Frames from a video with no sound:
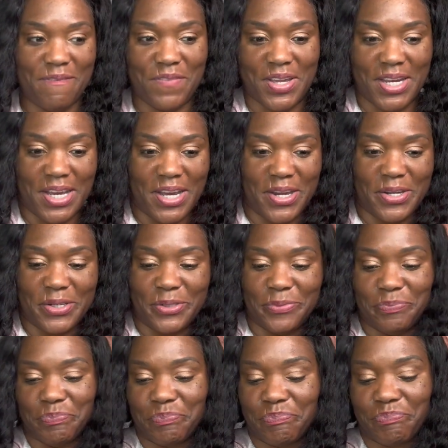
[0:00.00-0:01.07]
video
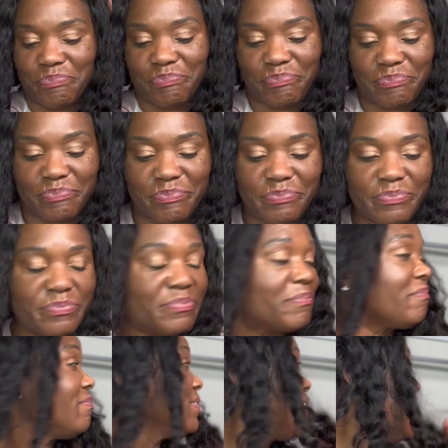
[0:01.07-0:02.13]

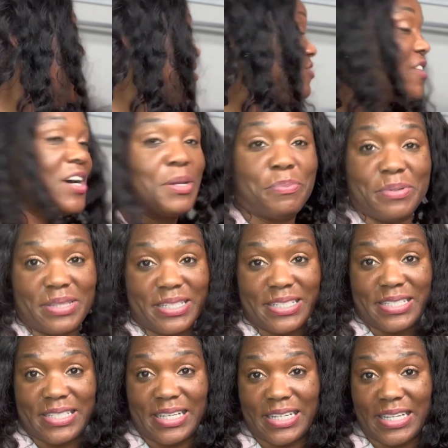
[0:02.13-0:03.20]
and try to put this
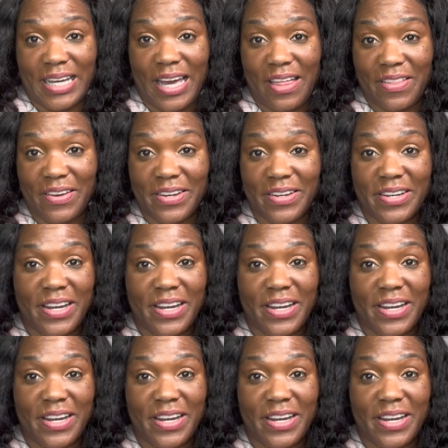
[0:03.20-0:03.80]
thing together.